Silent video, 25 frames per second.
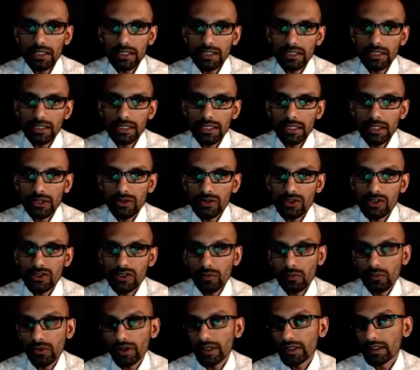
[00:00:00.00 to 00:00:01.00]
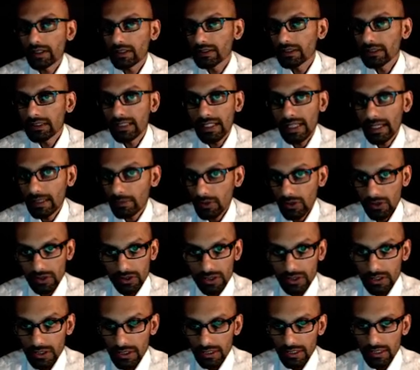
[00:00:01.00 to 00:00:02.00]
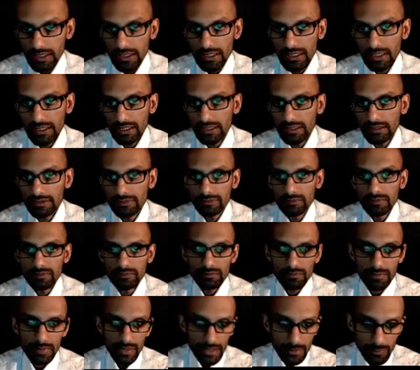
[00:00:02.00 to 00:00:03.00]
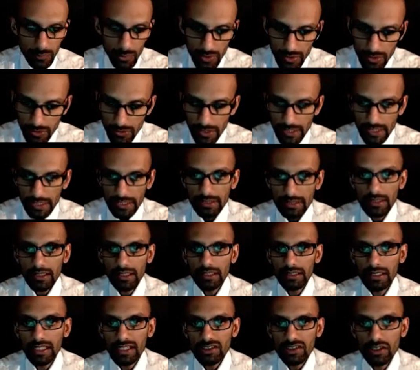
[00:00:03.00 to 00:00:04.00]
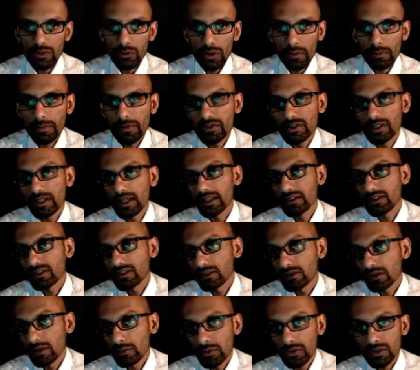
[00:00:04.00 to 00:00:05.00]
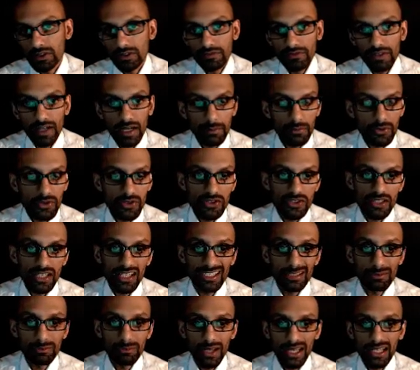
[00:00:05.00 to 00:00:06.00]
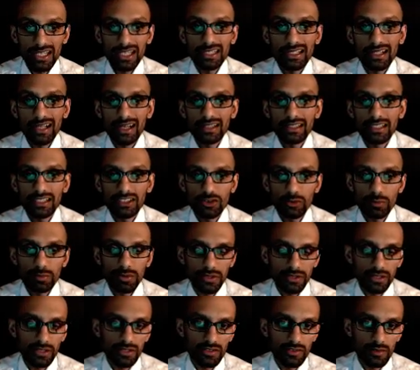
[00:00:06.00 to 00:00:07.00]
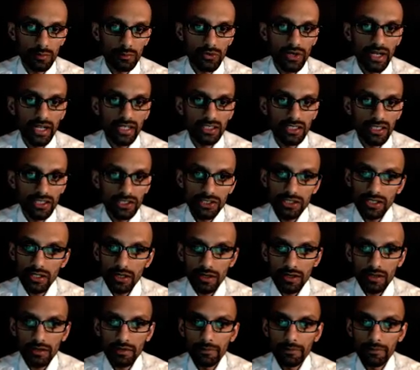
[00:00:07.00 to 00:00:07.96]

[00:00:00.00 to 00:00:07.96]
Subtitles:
You know, somewhere in the neighborhood of between less than 1% to upwards of 5%, depending on the experience of the practitioner.